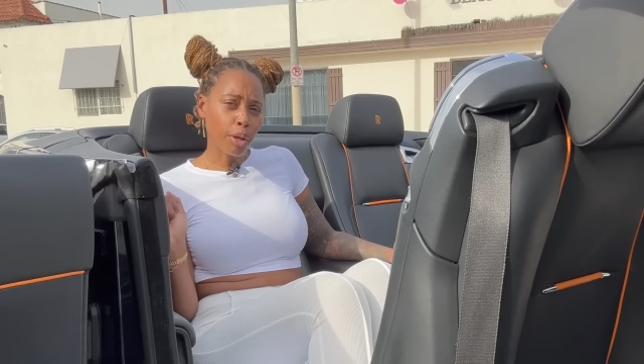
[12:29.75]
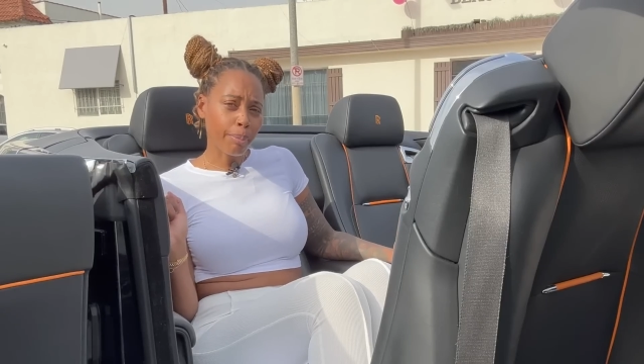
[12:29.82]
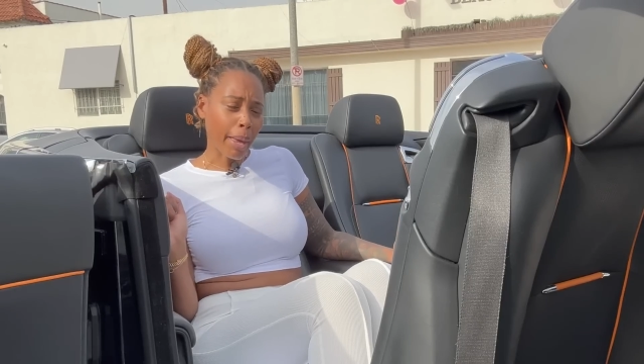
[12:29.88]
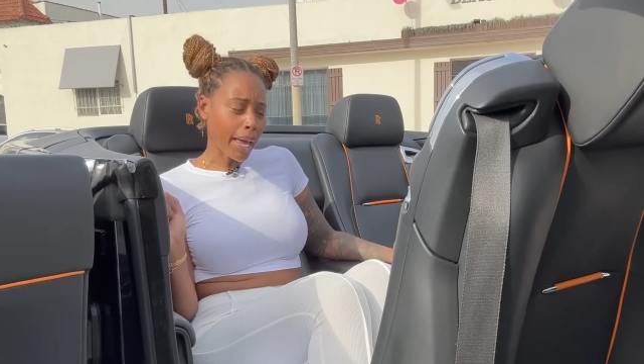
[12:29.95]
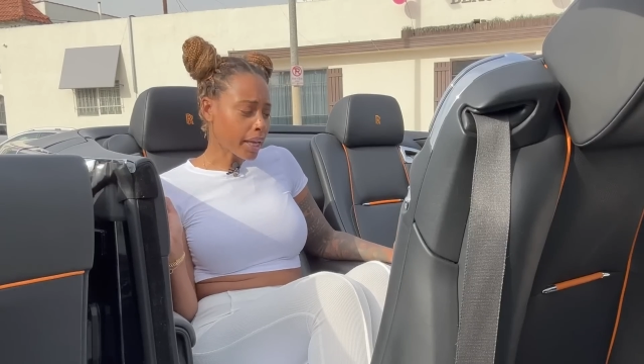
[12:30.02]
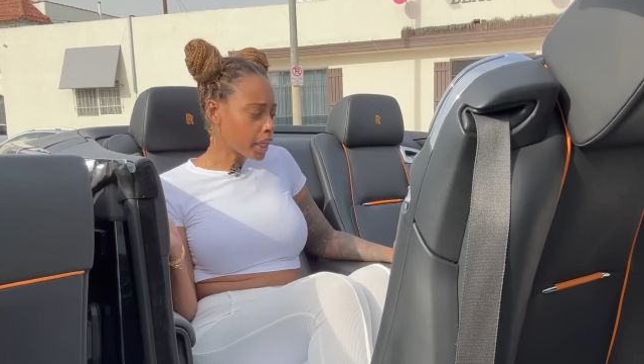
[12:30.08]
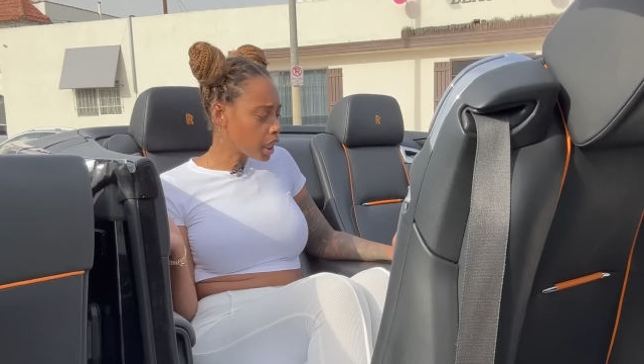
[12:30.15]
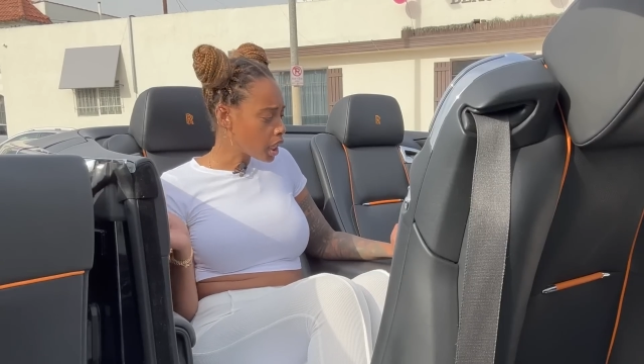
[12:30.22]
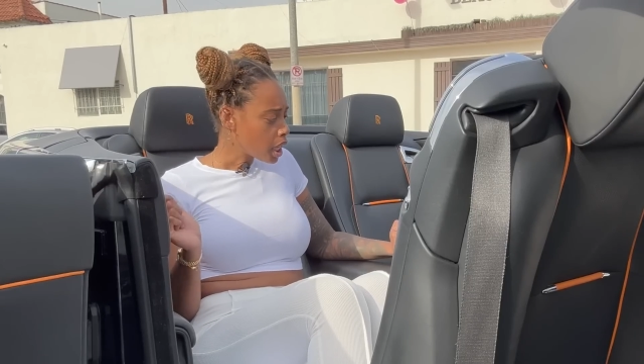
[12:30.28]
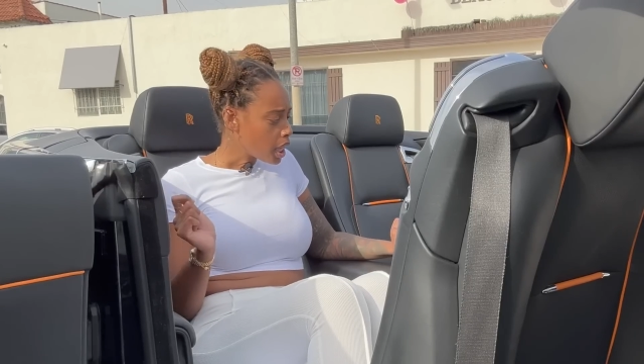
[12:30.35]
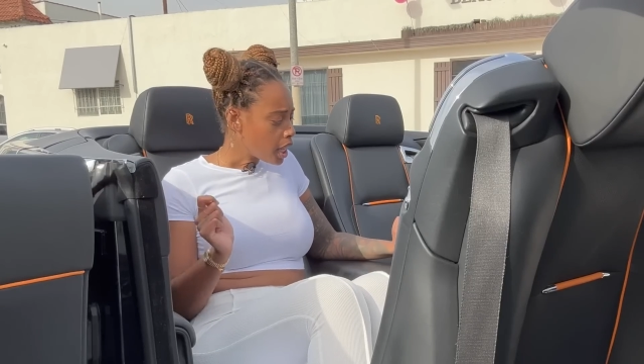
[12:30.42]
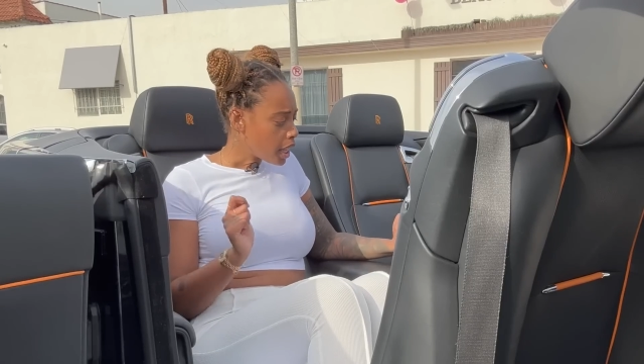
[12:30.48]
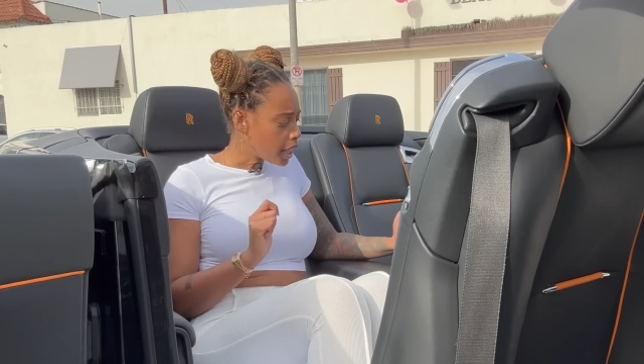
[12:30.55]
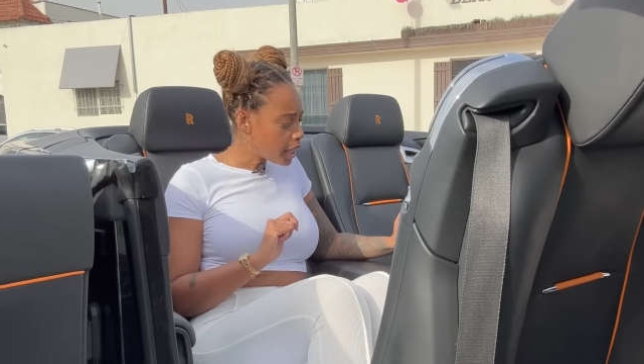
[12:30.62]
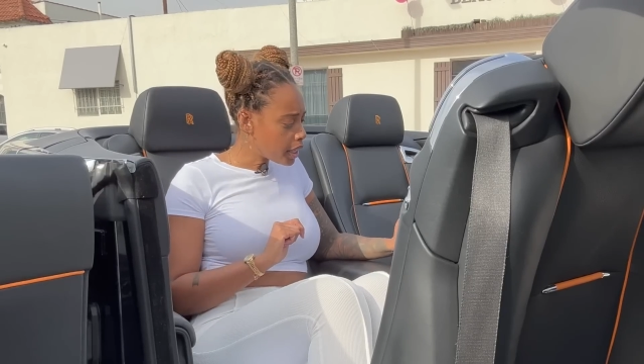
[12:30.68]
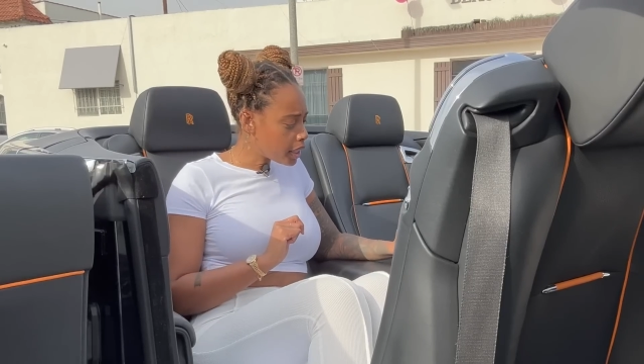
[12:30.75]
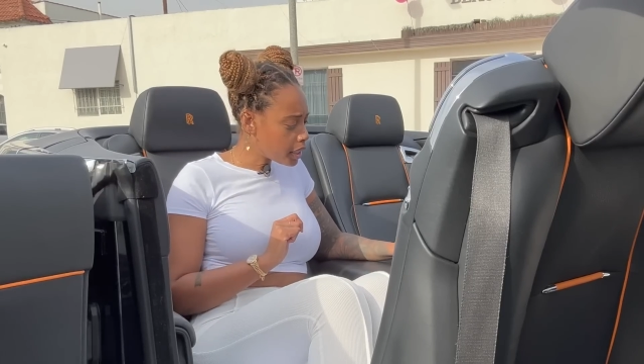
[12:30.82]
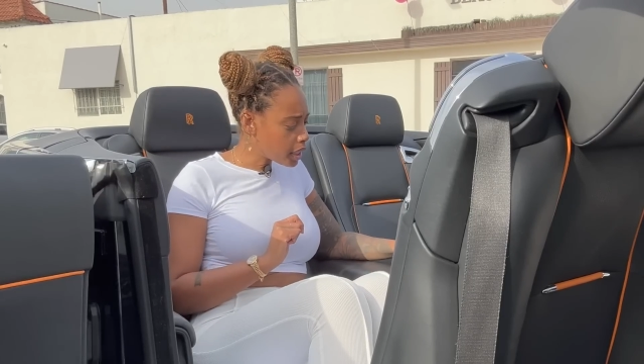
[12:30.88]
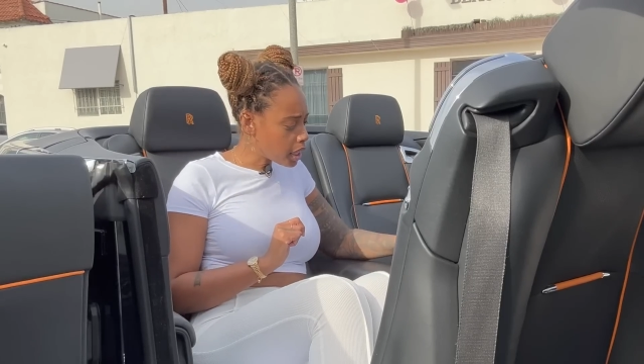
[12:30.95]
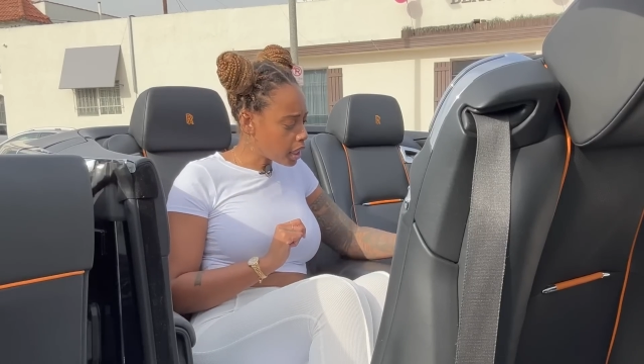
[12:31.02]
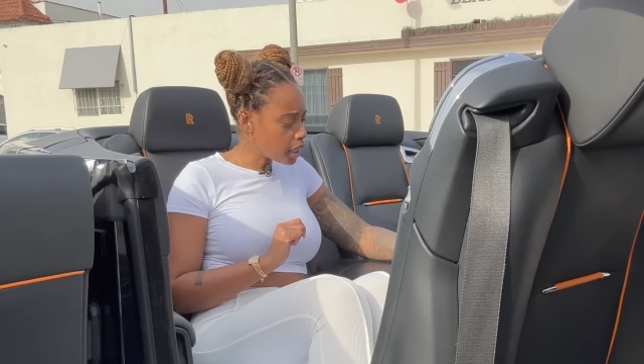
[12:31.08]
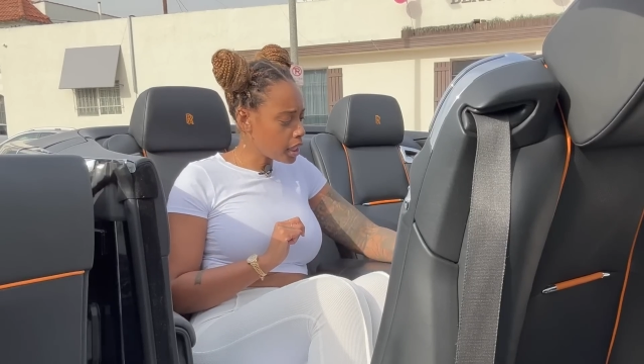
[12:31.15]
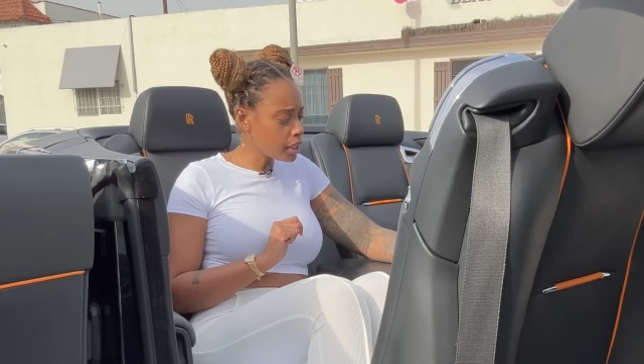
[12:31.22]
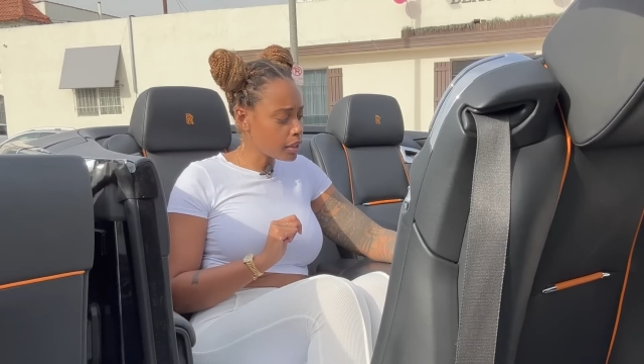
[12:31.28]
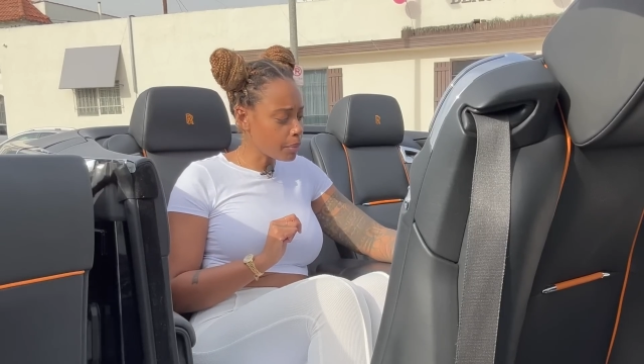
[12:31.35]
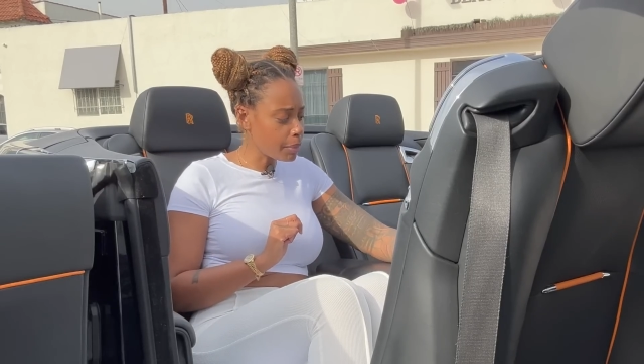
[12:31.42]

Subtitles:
the back. And in the